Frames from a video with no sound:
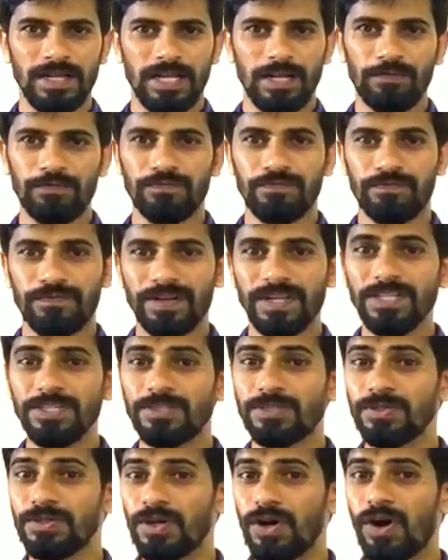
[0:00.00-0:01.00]
A
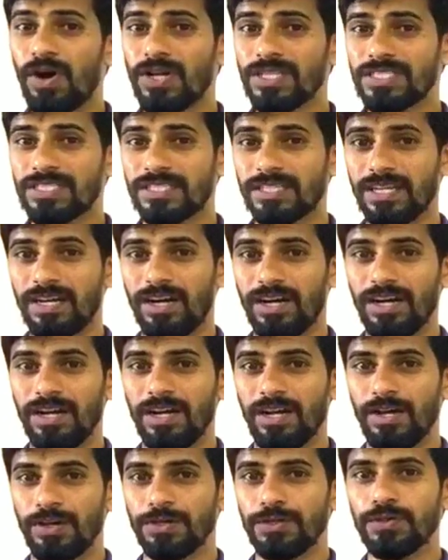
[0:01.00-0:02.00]
friend knows
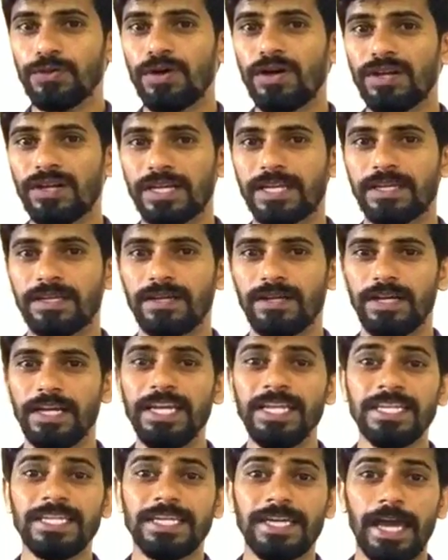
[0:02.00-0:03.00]
your
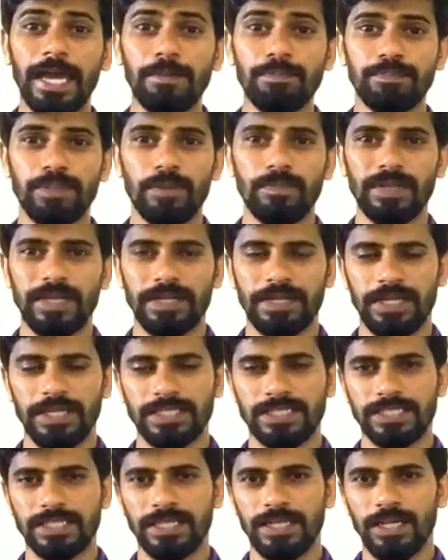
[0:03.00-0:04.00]

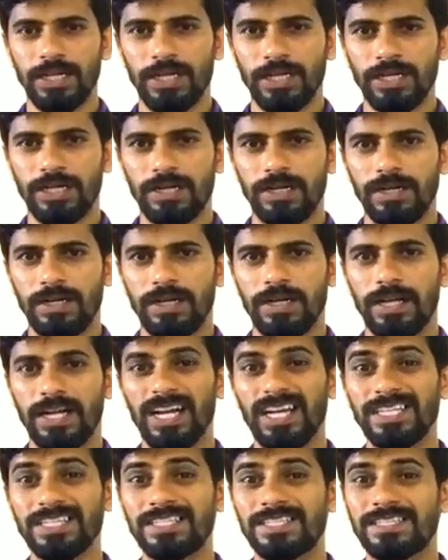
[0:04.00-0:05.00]
incapabilities
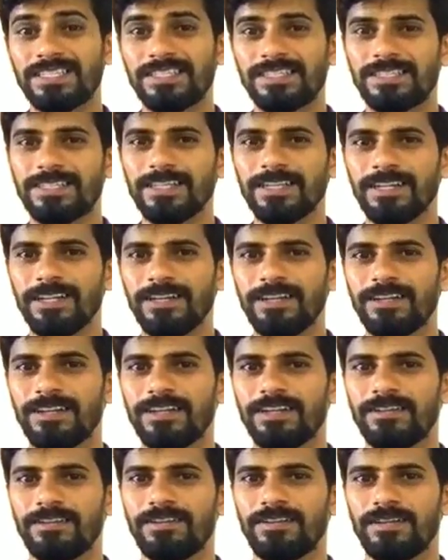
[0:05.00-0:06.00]
and still
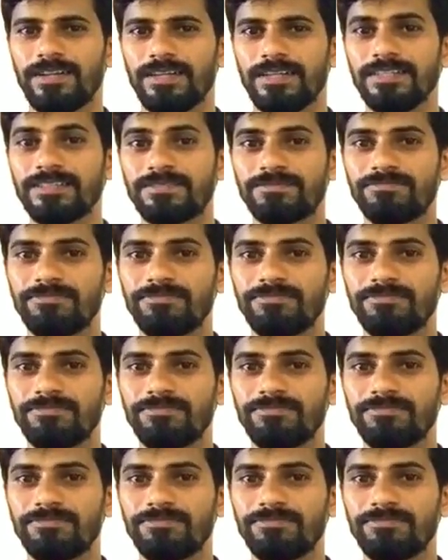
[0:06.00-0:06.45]
is